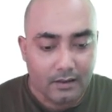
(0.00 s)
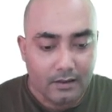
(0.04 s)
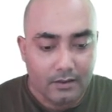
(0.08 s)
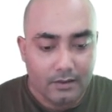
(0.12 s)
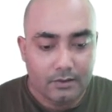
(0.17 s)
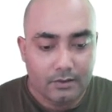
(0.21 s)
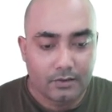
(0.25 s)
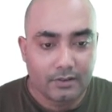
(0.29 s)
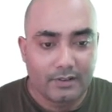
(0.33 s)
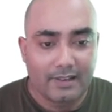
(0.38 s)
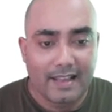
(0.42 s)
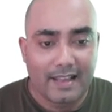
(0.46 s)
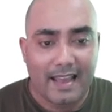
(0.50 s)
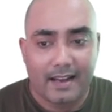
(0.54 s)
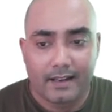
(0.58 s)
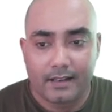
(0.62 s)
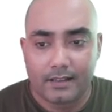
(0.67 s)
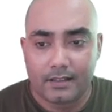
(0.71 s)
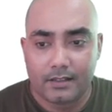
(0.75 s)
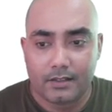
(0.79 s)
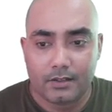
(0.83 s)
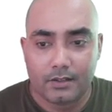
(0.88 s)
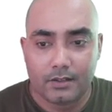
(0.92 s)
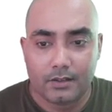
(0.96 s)
so that
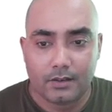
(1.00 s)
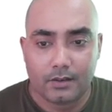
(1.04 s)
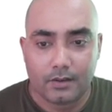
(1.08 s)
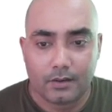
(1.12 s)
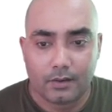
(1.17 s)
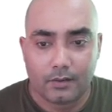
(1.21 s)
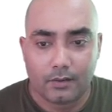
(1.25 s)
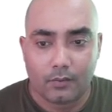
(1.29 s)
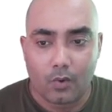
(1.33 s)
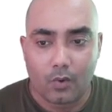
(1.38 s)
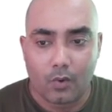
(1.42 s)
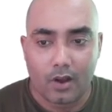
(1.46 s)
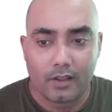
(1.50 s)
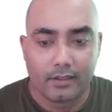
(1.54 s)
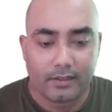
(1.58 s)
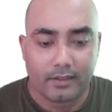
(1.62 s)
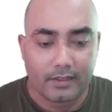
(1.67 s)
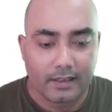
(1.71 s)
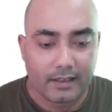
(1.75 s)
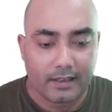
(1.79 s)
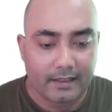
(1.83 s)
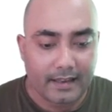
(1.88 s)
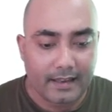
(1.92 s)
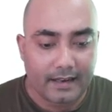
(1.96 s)
is the one
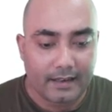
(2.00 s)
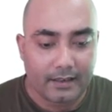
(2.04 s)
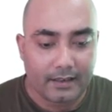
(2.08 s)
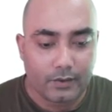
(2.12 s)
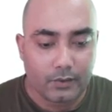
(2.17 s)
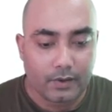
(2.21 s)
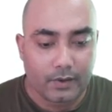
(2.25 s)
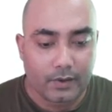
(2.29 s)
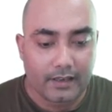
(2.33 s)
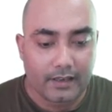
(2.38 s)
thing that you can